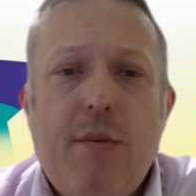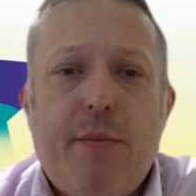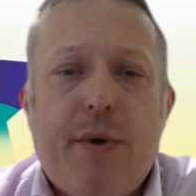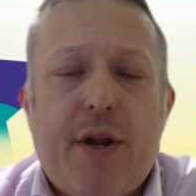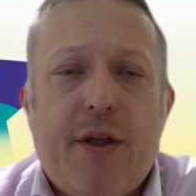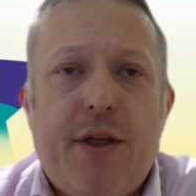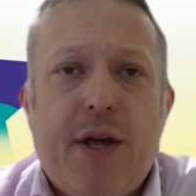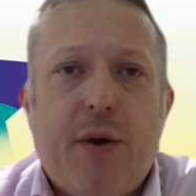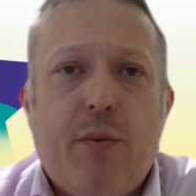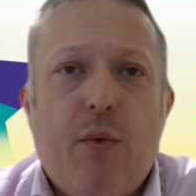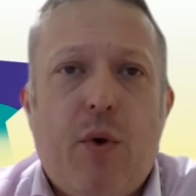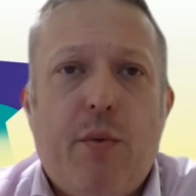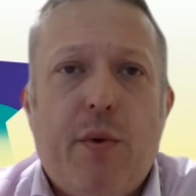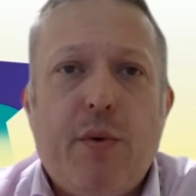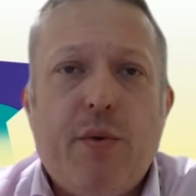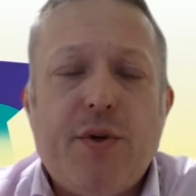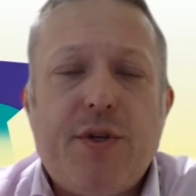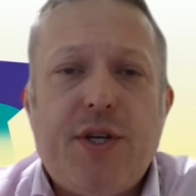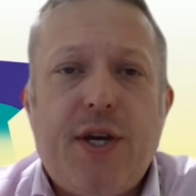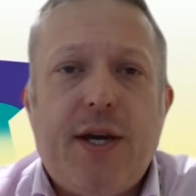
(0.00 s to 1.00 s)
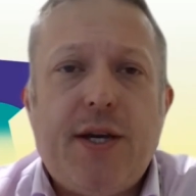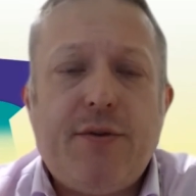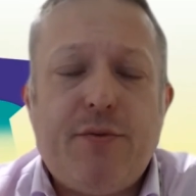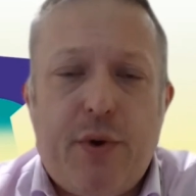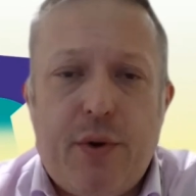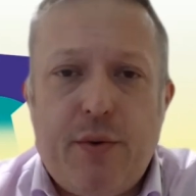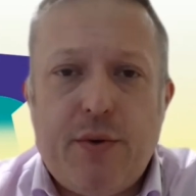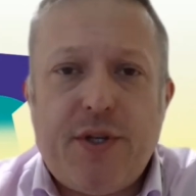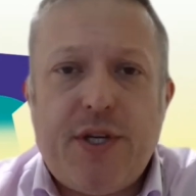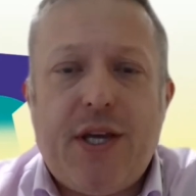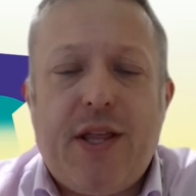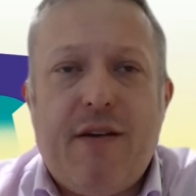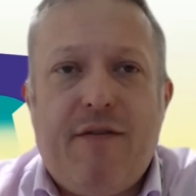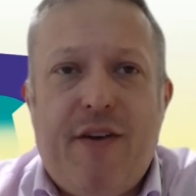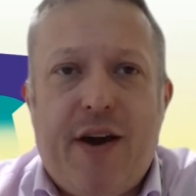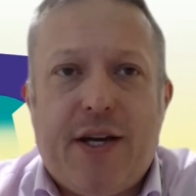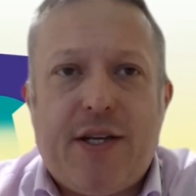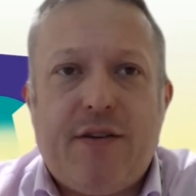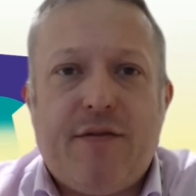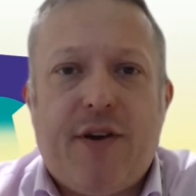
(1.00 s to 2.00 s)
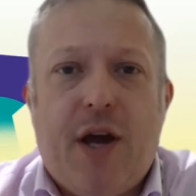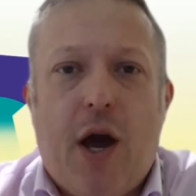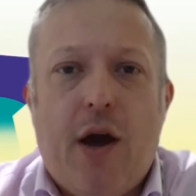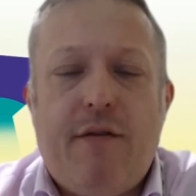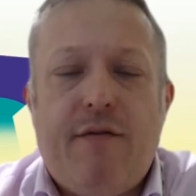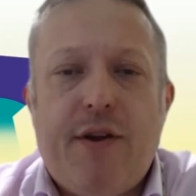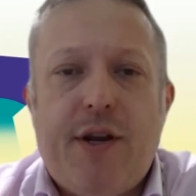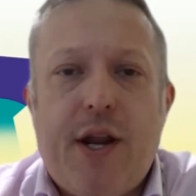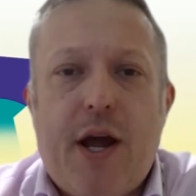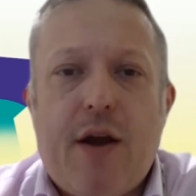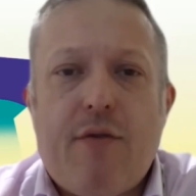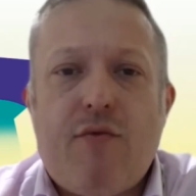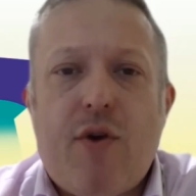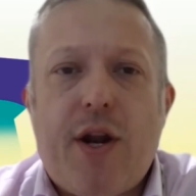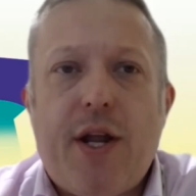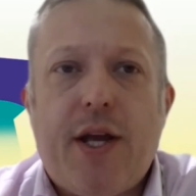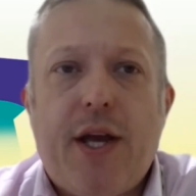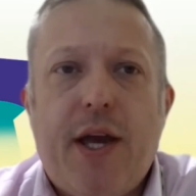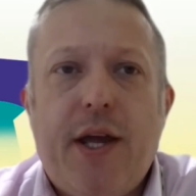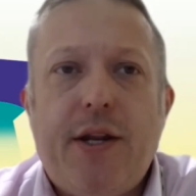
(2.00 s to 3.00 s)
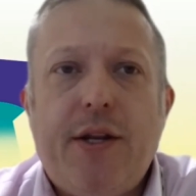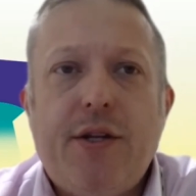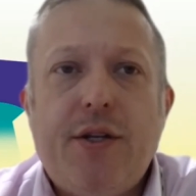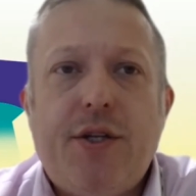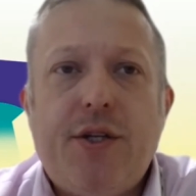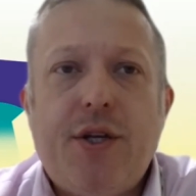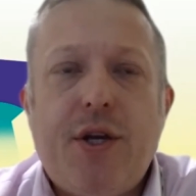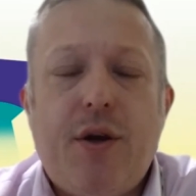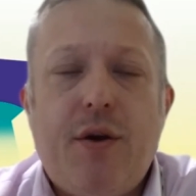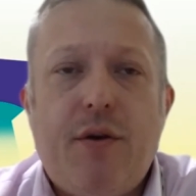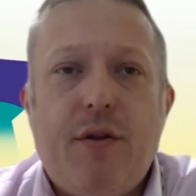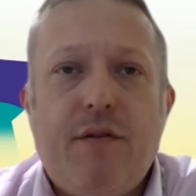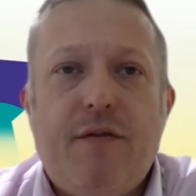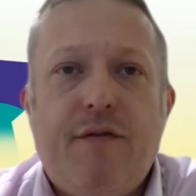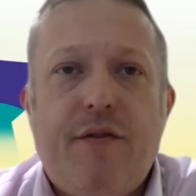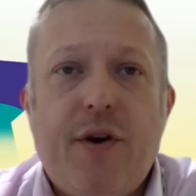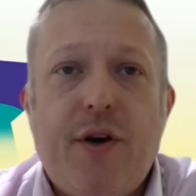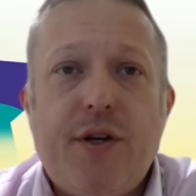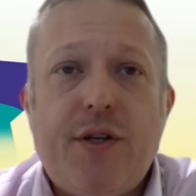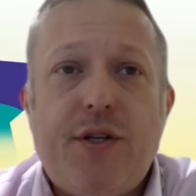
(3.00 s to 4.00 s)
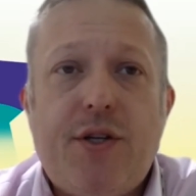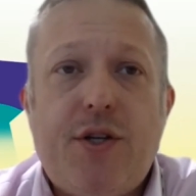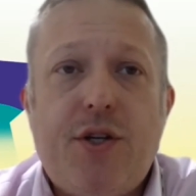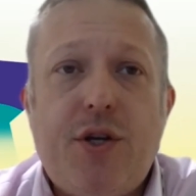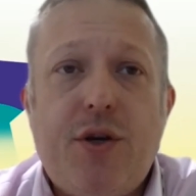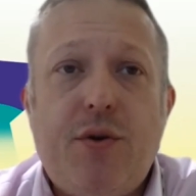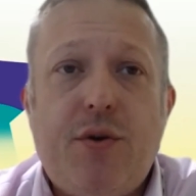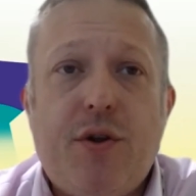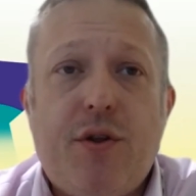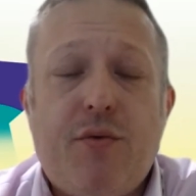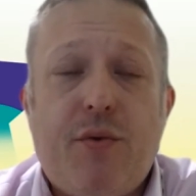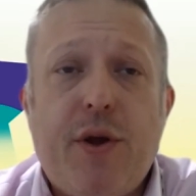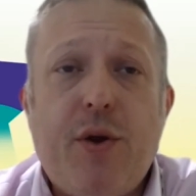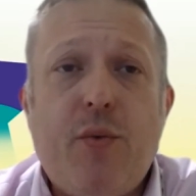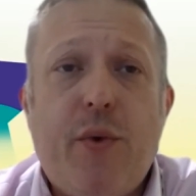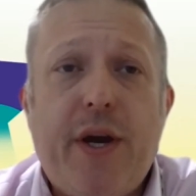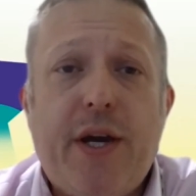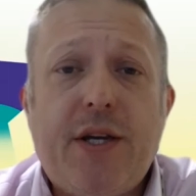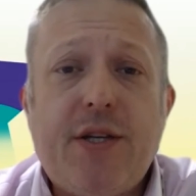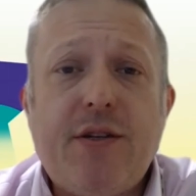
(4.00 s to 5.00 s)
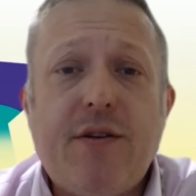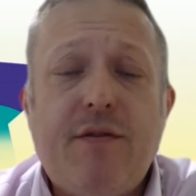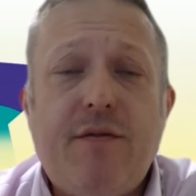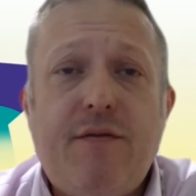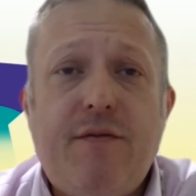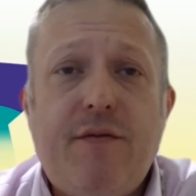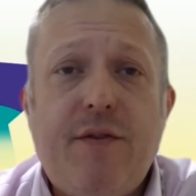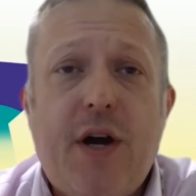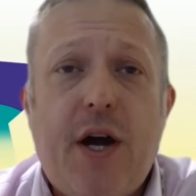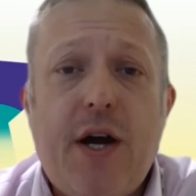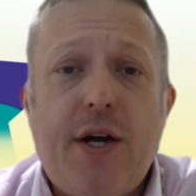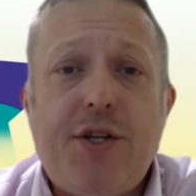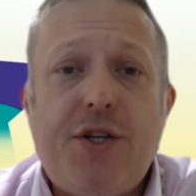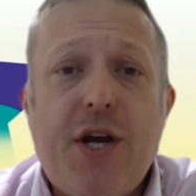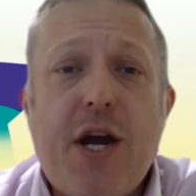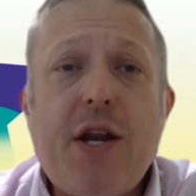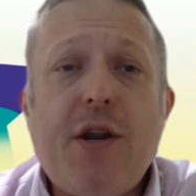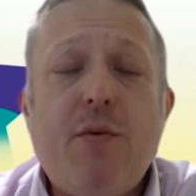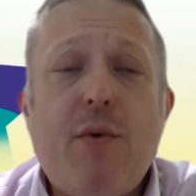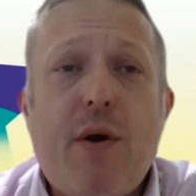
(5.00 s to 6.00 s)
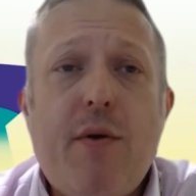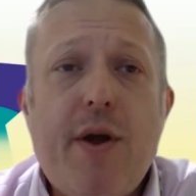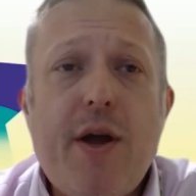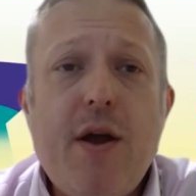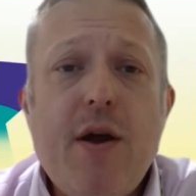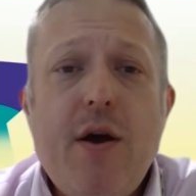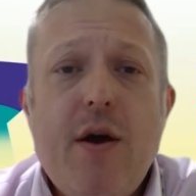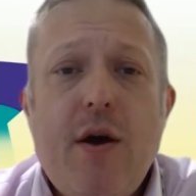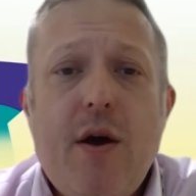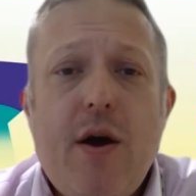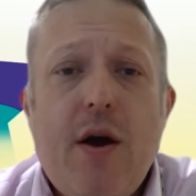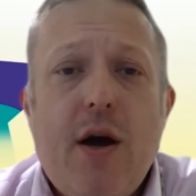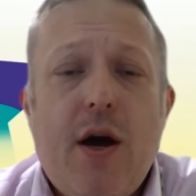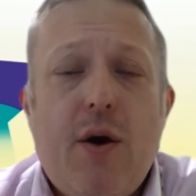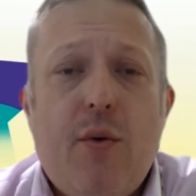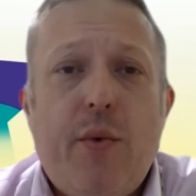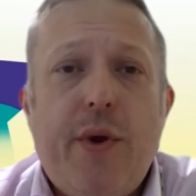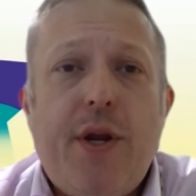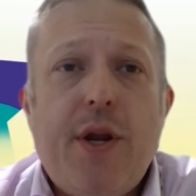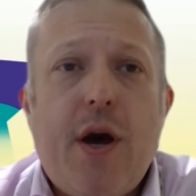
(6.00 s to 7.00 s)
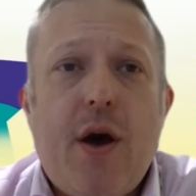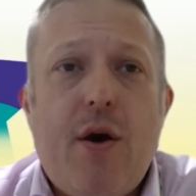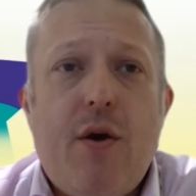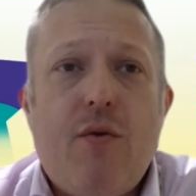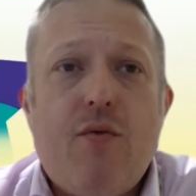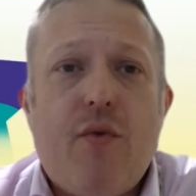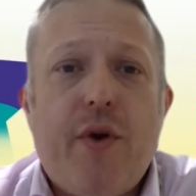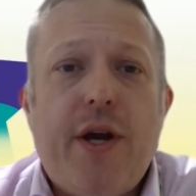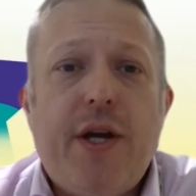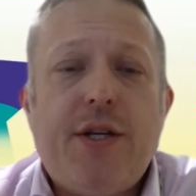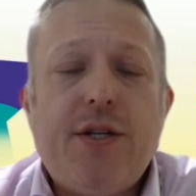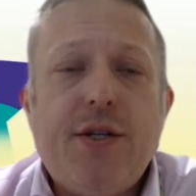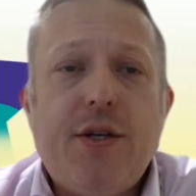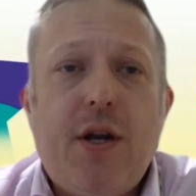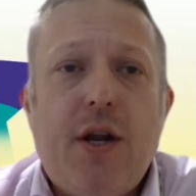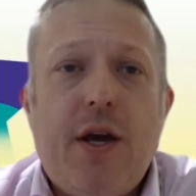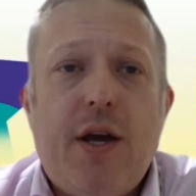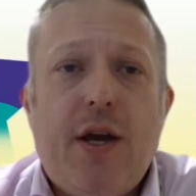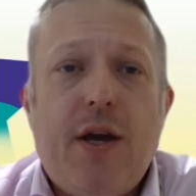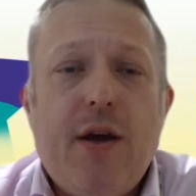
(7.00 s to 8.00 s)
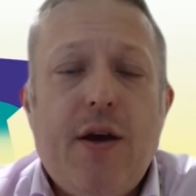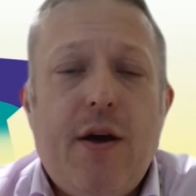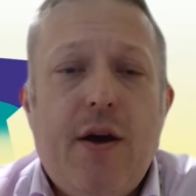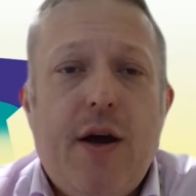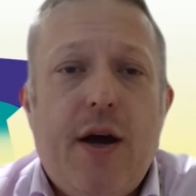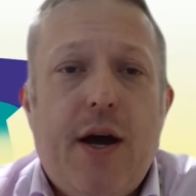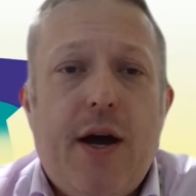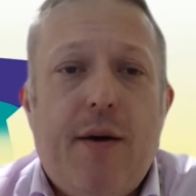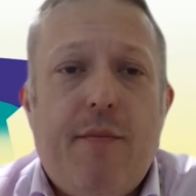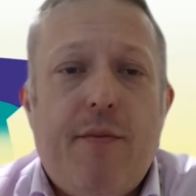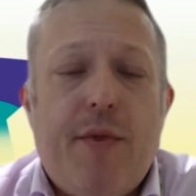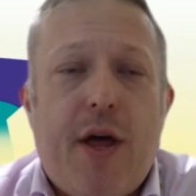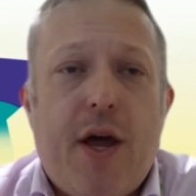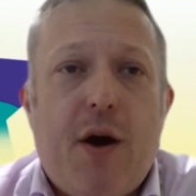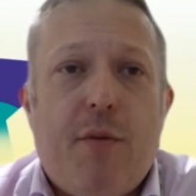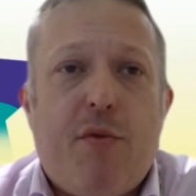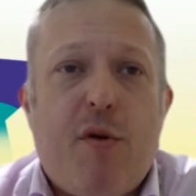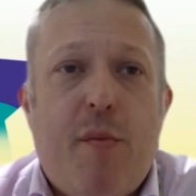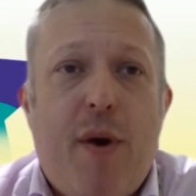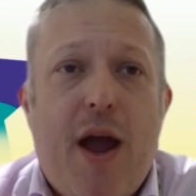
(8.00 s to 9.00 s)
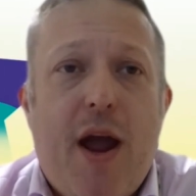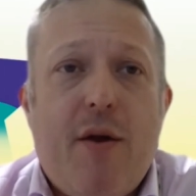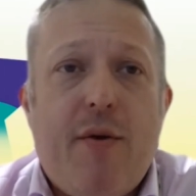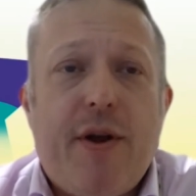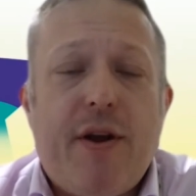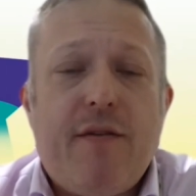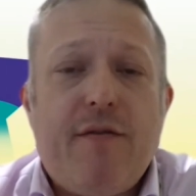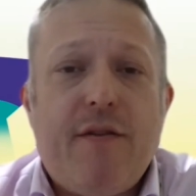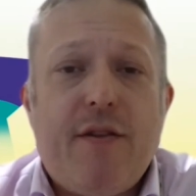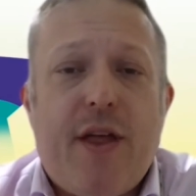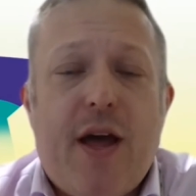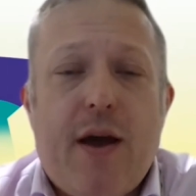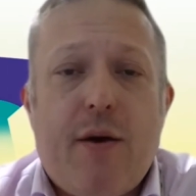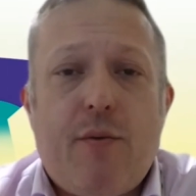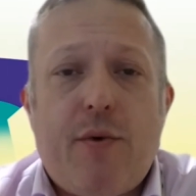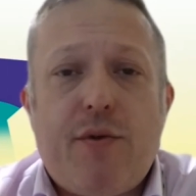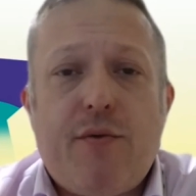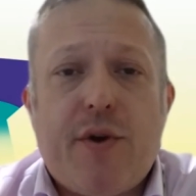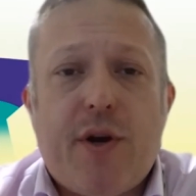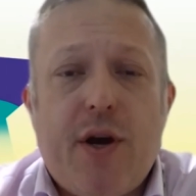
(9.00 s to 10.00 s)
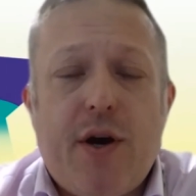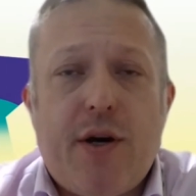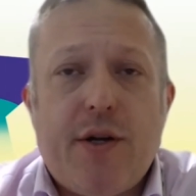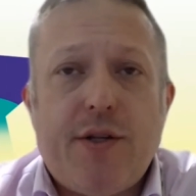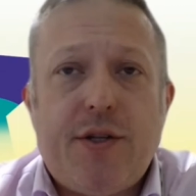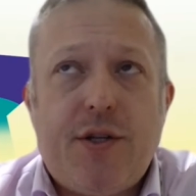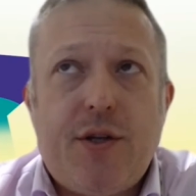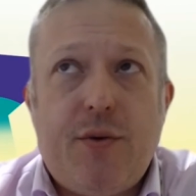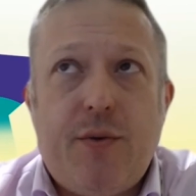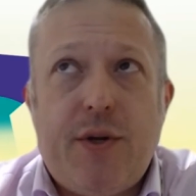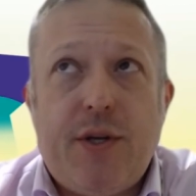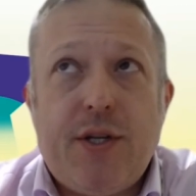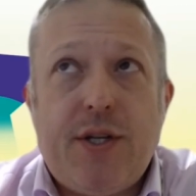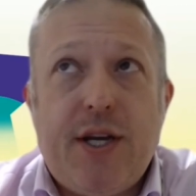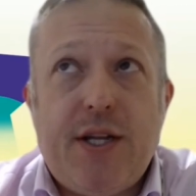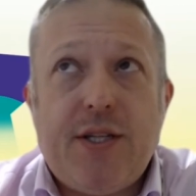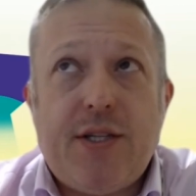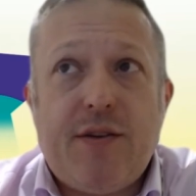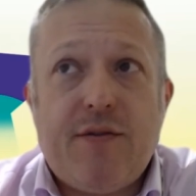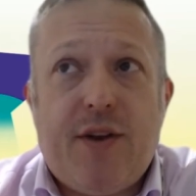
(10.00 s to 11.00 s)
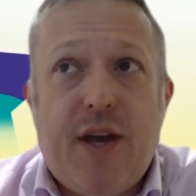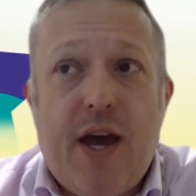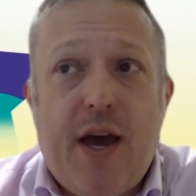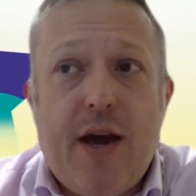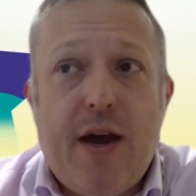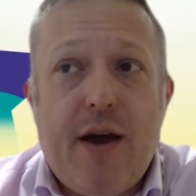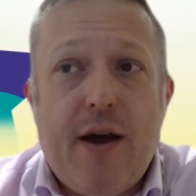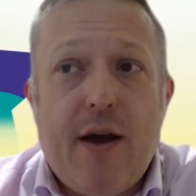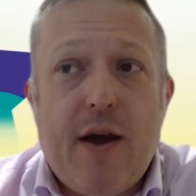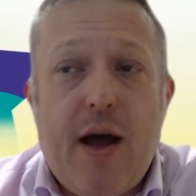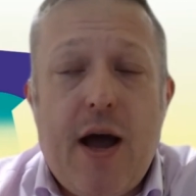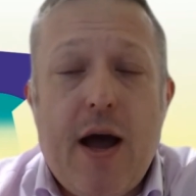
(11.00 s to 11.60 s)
But I think what we will see is we will see the effects of COVID now running into the first 2 to 3 weeks of January. We know regionally they are preparing for that with regards to intensive care